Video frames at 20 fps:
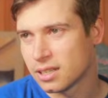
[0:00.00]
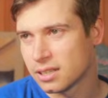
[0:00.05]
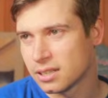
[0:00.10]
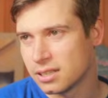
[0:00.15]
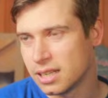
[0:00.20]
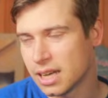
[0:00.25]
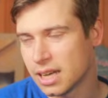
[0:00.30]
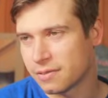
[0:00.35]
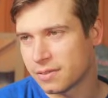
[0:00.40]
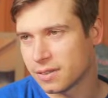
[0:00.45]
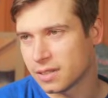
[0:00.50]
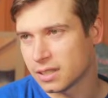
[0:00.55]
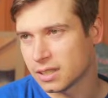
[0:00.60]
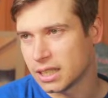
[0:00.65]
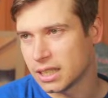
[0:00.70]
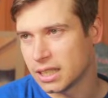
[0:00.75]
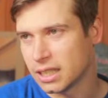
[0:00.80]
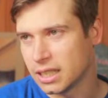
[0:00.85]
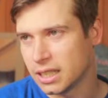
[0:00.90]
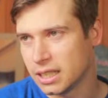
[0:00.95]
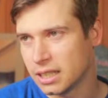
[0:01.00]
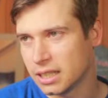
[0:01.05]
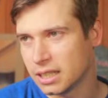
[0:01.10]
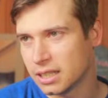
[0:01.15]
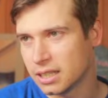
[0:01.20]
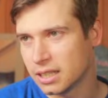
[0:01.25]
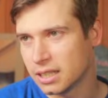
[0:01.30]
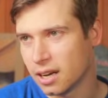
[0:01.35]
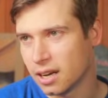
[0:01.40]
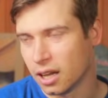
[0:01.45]
Definitely
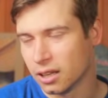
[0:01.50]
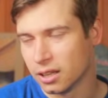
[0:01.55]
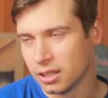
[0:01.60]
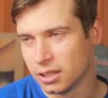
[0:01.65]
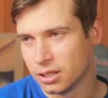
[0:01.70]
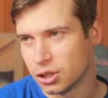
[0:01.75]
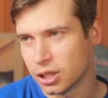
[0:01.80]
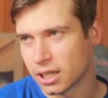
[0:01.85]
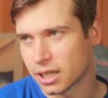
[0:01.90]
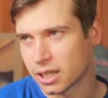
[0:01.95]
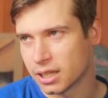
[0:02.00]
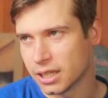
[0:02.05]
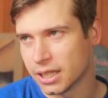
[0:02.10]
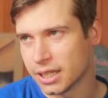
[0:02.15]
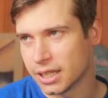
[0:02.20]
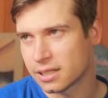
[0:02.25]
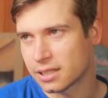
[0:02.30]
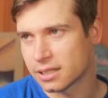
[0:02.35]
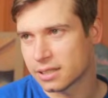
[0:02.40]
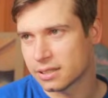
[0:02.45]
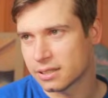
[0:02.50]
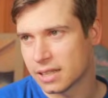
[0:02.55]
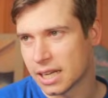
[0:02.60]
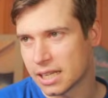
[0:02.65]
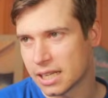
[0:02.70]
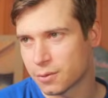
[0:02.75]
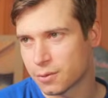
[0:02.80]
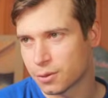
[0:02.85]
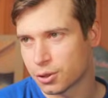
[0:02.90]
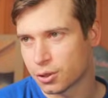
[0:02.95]
a legit click, that's
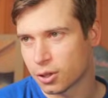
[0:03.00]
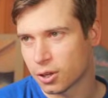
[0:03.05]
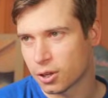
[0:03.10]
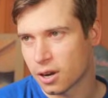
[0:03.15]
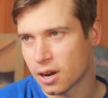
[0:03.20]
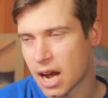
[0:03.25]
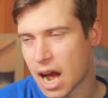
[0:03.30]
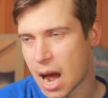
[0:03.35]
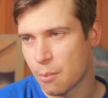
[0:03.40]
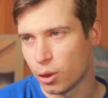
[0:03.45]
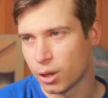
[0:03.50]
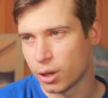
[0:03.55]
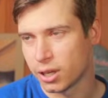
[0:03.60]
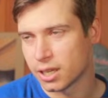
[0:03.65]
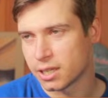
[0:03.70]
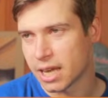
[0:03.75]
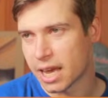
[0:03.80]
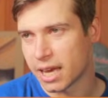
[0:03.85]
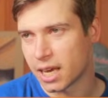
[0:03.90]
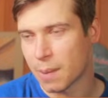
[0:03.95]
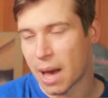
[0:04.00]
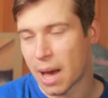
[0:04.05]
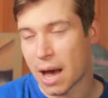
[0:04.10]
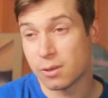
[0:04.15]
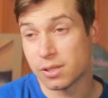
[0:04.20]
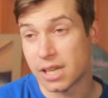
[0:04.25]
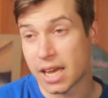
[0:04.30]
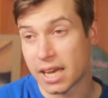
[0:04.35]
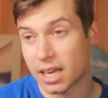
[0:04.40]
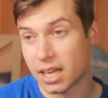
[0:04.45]
for sure. I'm willing to take him. I was
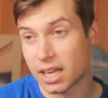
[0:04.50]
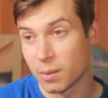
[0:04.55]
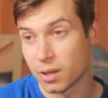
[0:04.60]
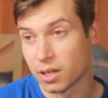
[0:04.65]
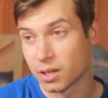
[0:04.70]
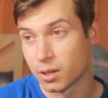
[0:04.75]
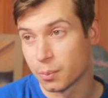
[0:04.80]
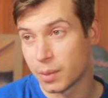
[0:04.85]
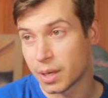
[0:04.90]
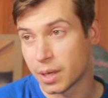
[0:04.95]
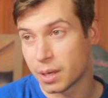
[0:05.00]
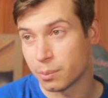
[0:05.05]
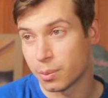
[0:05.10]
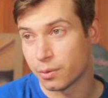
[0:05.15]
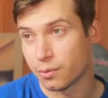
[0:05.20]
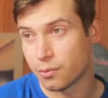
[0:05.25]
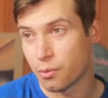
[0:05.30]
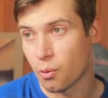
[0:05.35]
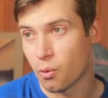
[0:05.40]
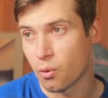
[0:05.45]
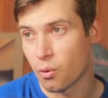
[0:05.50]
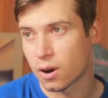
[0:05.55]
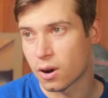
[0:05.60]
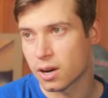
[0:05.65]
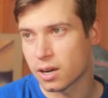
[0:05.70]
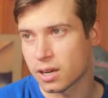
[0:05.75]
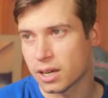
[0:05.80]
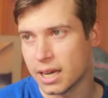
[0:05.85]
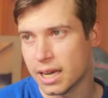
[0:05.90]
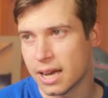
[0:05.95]
taking him a little bit before
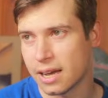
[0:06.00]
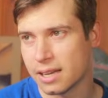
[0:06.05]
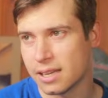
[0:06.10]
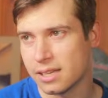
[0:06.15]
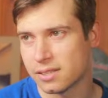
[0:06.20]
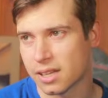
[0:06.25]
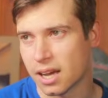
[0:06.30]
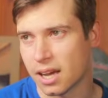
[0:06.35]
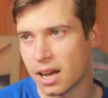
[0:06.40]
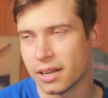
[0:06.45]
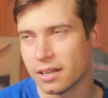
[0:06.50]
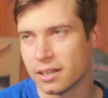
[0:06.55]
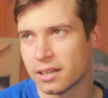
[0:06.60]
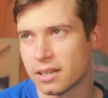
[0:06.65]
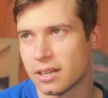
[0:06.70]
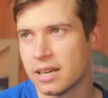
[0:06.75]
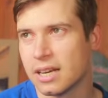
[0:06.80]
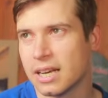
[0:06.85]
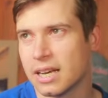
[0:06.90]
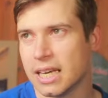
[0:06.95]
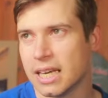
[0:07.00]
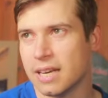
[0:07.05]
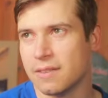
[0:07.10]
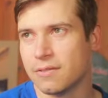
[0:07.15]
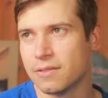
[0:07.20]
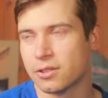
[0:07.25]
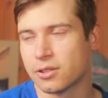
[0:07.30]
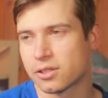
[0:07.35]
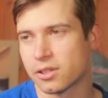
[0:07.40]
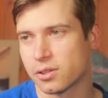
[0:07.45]
he signed,
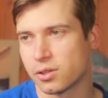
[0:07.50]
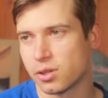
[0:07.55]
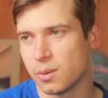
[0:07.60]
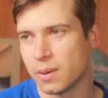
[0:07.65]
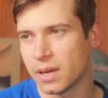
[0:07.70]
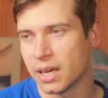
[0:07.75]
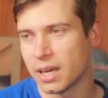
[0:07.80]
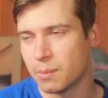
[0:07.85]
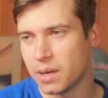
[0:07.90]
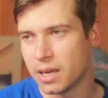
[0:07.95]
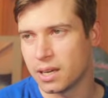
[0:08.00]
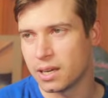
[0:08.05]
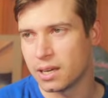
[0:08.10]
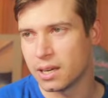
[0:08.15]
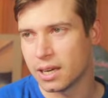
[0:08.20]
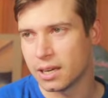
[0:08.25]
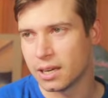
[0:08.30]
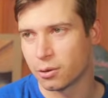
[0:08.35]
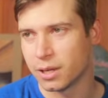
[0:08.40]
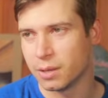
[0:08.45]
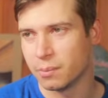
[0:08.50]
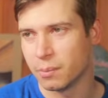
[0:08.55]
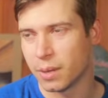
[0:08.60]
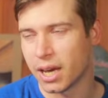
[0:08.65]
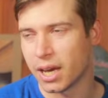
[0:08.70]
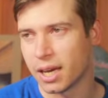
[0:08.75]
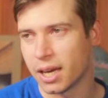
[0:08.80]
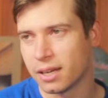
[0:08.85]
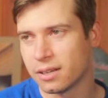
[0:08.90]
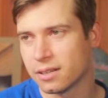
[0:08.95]
even just assuming he'd be in Green
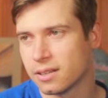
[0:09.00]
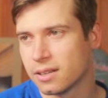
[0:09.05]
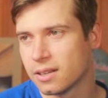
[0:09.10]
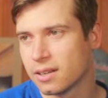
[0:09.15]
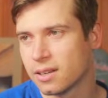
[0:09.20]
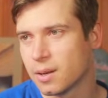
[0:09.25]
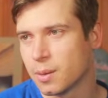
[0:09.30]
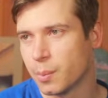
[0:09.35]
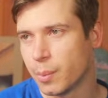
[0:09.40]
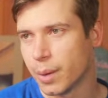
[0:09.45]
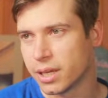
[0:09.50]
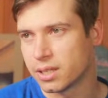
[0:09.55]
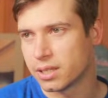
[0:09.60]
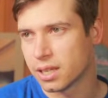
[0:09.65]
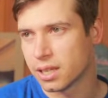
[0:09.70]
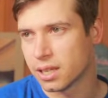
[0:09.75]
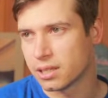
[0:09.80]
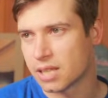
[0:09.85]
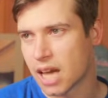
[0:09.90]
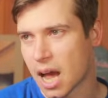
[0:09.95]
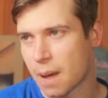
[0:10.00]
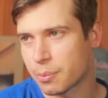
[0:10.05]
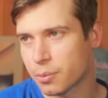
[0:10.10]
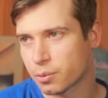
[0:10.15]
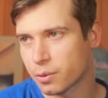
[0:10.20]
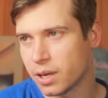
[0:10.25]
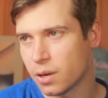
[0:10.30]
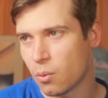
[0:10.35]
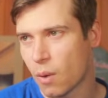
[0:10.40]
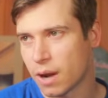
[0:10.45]
Bay. But top
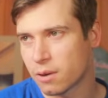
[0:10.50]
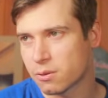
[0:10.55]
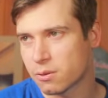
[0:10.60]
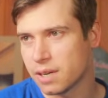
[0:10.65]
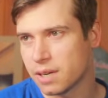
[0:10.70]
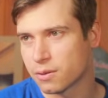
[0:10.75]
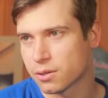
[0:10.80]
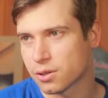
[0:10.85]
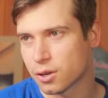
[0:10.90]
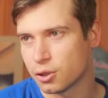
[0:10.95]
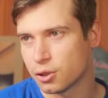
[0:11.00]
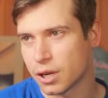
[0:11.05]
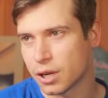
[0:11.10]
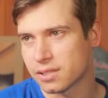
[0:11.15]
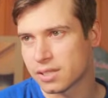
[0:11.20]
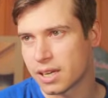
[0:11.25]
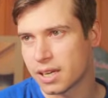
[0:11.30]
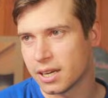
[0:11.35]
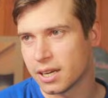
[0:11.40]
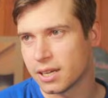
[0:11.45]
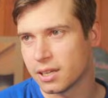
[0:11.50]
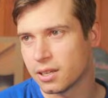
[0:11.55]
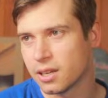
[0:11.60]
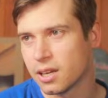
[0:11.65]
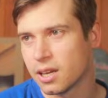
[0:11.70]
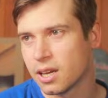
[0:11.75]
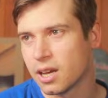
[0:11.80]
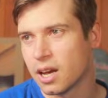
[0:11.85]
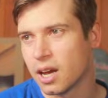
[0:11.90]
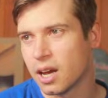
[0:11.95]
3 wide receivers are JSN,
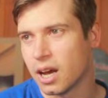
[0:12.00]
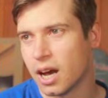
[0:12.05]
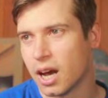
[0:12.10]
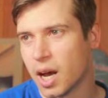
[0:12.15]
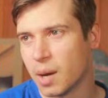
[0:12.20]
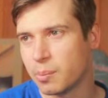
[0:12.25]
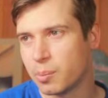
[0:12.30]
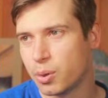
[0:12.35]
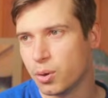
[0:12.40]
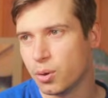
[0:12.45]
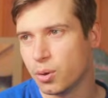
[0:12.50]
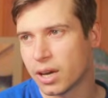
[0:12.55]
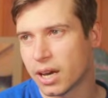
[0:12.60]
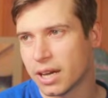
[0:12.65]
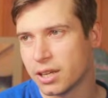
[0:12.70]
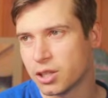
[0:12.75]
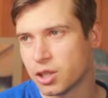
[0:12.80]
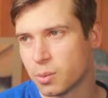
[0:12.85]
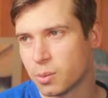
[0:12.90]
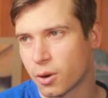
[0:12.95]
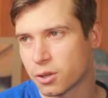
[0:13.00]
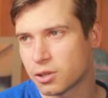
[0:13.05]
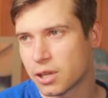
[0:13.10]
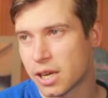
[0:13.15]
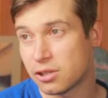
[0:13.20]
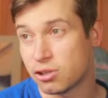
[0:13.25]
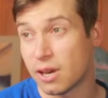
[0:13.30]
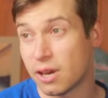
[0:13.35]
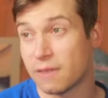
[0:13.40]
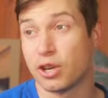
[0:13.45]
Puka, and Jamar
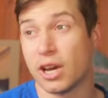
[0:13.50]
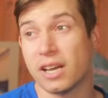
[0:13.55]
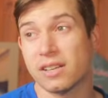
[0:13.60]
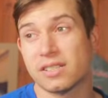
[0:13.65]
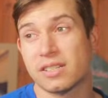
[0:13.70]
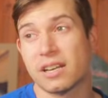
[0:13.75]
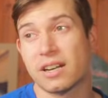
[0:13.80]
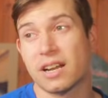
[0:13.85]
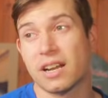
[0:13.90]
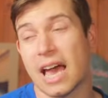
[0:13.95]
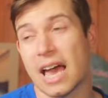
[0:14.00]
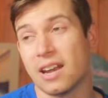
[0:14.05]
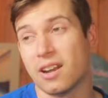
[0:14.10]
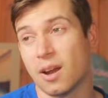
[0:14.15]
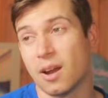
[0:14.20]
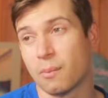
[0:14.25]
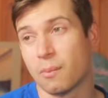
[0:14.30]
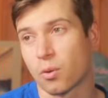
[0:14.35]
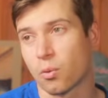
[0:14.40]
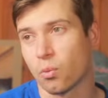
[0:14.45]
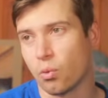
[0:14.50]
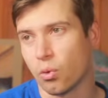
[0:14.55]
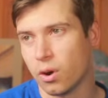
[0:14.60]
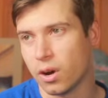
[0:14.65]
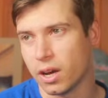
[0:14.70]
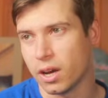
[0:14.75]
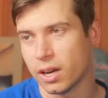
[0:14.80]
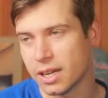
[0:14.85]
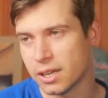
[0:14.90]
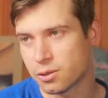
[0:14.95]
Chase. You have JSN at number
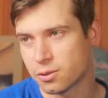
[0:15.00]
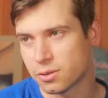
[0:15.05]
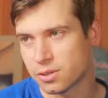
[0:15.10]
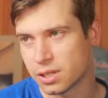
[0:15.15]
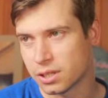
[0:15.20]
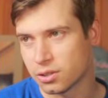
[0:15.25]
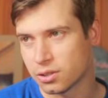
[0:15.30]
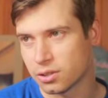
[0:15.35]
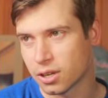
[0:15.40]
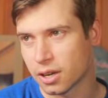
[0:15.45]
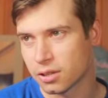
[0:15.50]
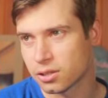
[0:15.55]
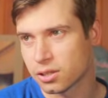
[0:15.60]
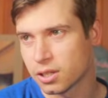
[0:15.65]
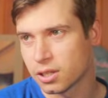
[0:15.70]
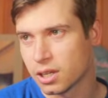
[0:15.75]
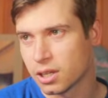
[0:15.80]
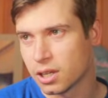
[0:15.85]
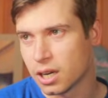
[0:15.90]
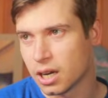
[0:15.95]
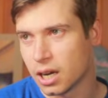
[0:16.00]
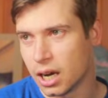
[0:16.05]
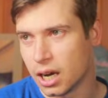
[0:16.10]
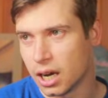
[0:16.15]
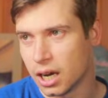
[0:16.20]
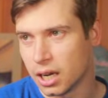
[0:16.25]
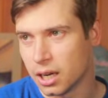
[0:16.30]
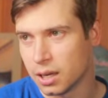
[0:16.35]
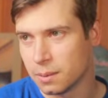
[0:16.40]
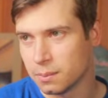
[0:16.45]
1. Interesting, Josh.
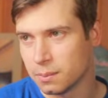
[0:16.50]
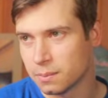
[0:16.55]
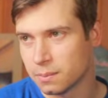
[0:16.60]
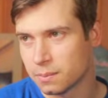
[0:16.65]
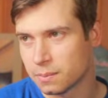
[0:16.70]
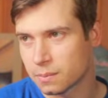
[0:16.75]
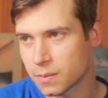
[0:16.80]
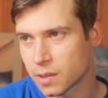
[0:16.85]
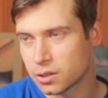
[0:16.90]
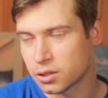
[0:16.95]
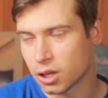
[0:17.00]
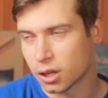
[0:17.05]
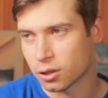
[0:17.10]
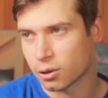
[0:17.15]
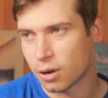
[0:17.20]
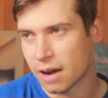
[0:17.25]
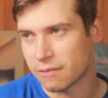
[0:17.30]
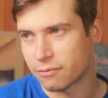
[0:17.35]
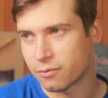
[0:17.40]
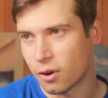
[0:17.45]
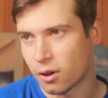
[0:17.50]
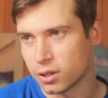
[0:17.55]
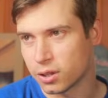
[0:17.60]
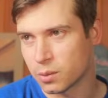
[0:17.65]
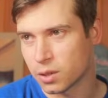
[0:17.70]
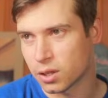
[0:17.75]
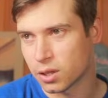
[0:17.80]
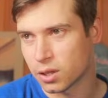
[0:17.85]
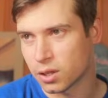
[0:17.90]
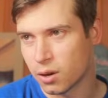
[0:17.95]
Tucker Kraft volume
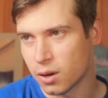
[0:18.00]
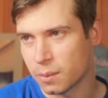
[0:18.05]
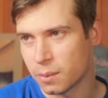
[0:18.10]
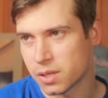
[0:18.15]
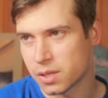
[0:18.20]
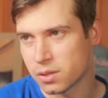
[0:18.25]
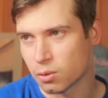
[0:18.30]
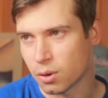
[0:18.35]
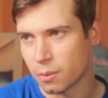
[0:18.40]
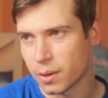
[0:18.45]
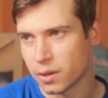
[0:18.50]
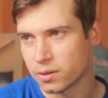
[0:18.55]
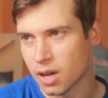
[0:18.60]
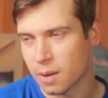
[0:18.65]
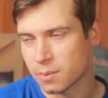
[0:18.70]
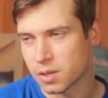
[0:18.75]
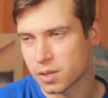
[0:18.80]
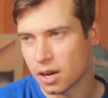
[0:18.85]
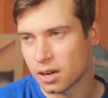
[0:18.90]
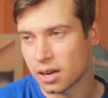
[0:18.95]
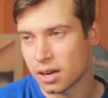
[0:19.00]
could go up since Romeo Dobbs gone.